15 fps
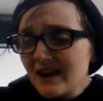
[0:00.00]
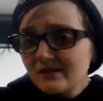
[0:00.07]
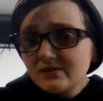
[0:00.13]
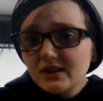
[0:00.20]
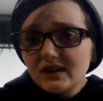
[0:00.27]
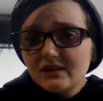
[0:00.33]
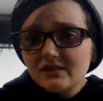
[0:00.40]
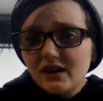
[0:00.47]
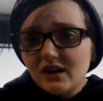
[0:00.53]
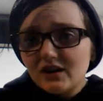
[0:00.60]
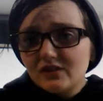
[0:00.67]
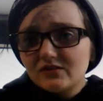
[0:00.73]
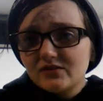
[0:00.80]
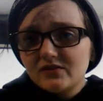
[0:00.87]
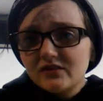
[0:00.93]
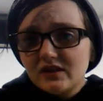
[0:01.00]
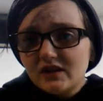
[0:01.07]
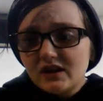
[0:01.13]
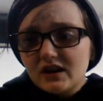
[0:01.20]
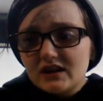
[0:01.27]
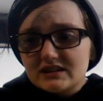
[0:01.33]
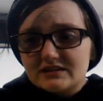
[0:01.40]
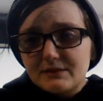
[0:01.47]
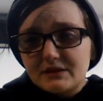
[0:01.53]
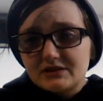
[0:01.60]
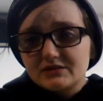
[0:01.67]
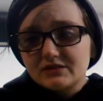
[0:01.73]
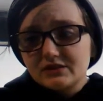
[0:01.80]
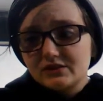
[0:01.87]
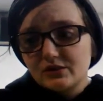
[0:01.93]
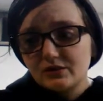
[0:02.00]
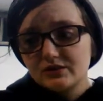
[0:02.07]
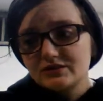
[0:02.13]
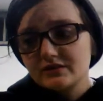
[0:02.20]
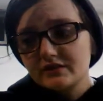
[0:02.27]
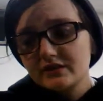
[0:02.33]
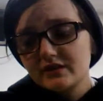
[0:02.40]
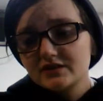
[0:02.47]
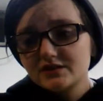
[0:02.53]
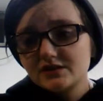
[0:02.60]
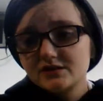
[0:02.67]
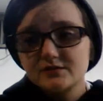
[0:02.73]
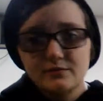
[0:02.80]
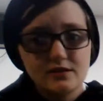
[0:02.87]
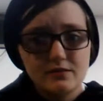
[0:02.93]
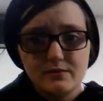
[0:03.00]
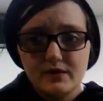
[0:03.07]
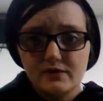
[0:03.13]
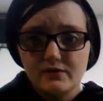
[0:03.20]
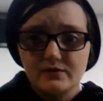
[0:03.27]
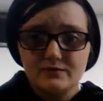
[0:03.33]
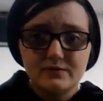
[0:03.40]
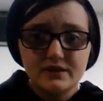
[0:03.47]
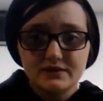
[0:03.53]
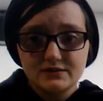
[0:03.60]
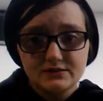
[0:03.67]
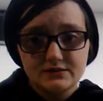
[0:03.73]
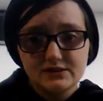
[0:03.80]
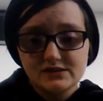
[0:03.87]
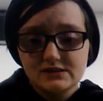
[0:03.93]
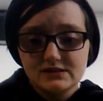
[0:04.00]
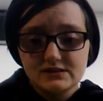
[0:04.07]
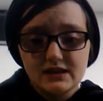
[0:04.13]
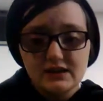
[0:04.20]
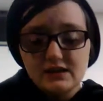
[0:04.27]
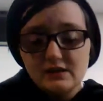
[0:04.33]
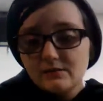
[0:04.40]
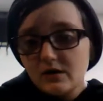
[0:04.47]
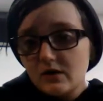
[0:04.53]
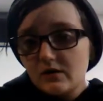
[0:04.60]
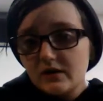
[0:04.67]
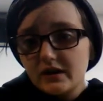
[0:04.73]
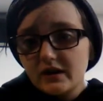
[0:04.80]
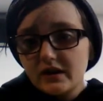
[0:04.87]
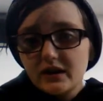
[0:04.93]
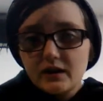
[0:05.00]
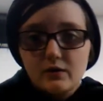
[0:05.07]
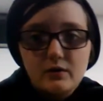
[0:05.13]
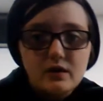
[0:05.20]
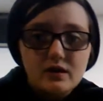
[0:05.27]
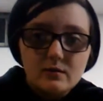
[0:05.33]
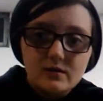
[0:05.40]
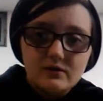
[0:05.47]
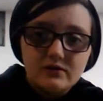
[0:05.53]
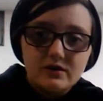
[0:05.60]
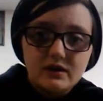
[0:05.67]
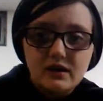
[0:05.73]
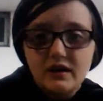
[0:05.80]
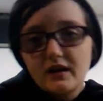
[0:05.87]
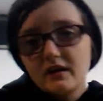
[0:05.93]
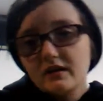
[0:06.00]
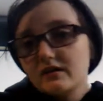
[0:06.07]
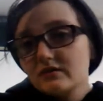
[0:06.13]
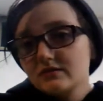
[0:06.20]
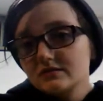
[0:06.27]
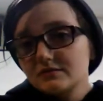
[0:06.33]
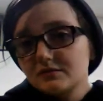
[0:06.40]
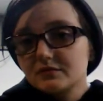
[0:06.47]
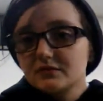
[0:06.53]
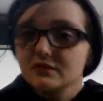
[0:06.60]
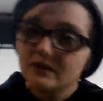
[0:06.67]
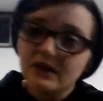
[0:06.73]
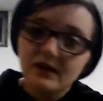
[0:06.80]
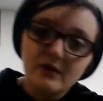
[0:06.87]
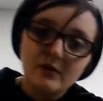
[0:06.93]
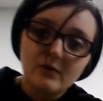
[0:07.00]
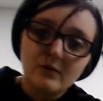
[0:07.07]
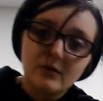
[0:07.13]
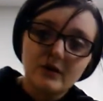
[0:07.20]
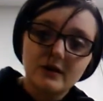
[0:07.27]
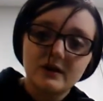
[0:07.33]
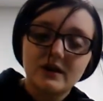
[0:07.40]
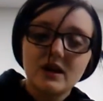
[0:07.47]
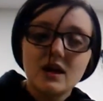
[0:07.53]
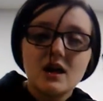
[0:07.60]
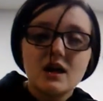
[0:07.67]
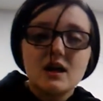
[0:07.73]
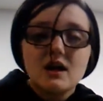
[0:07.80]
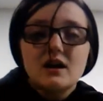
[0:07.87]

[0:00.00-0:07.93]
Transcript: I have a lot of love, especially towards her, and she's one of the biggest reasons I keep going, and I wake up every day, and I go to school, and I go to work.